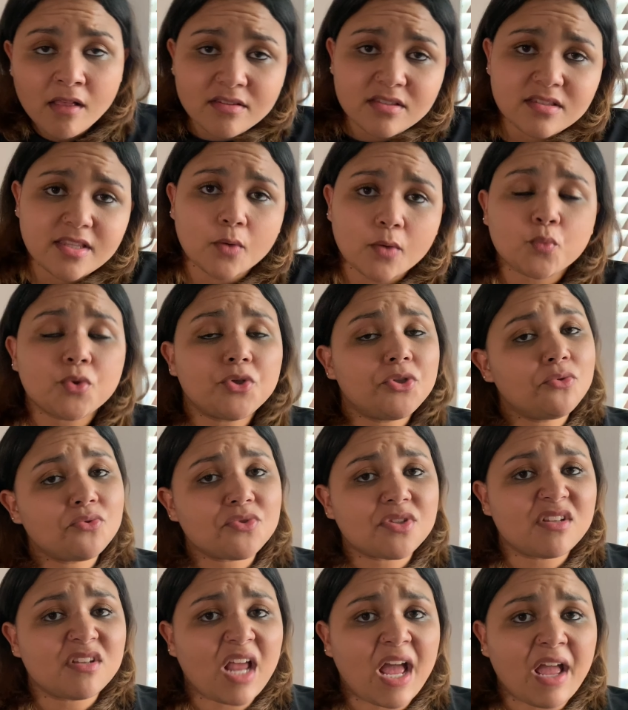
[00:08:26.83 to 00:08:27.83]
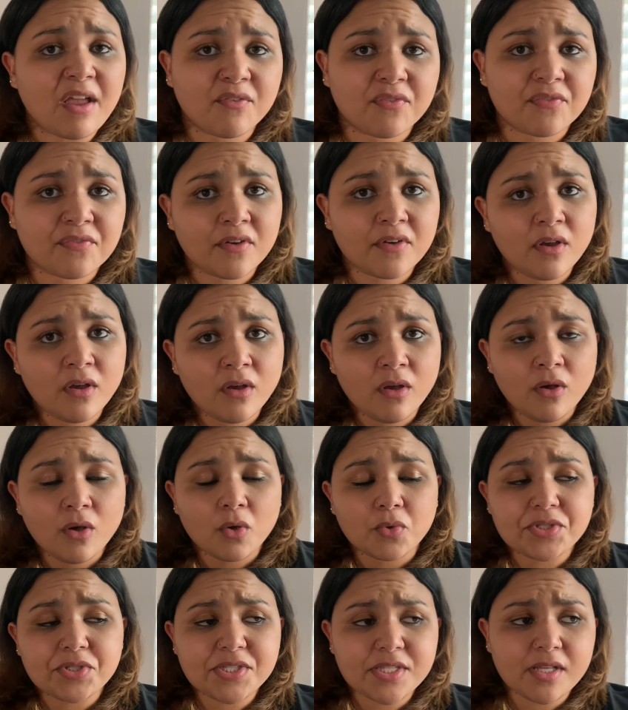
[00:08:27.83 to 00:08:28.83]
that would use a knife
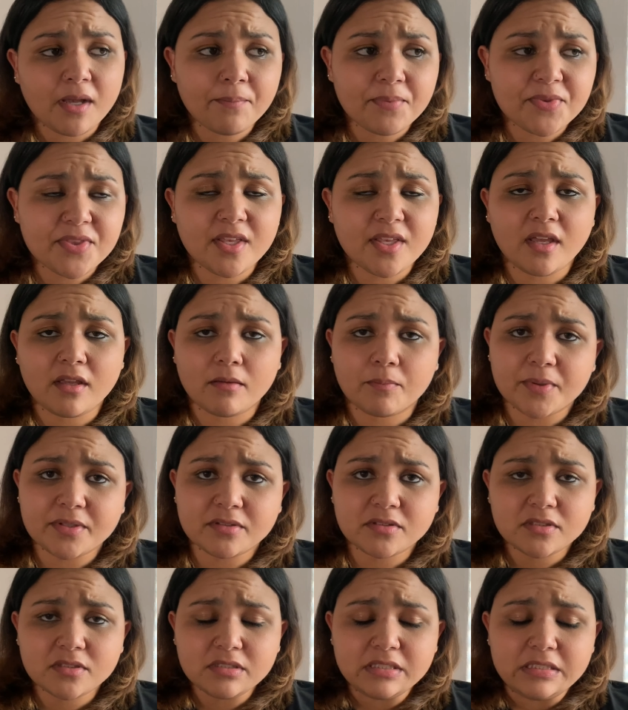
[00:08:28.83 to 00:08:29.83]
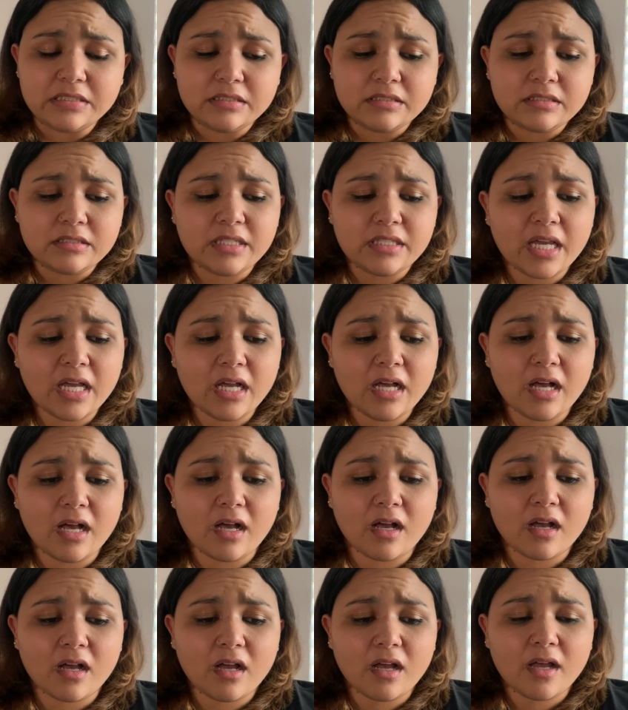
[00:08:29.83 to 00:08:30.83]
or something. But yeah,
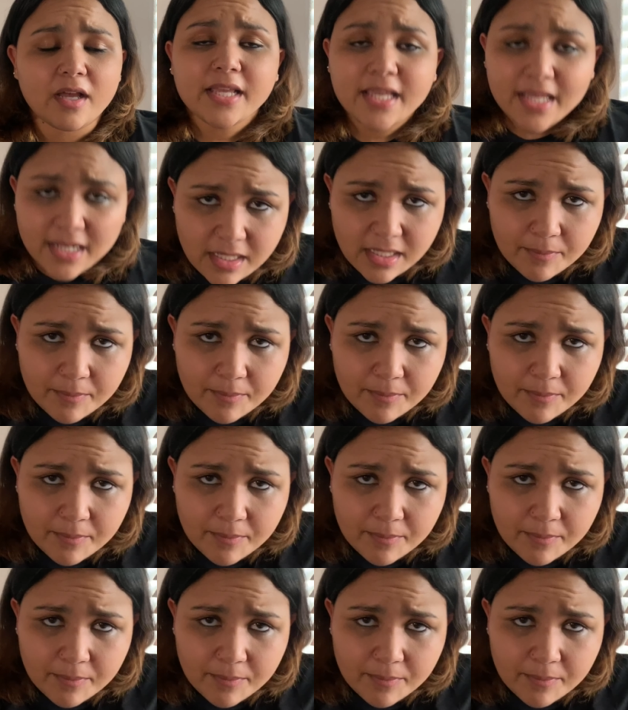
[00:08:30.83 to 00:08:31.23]
kill him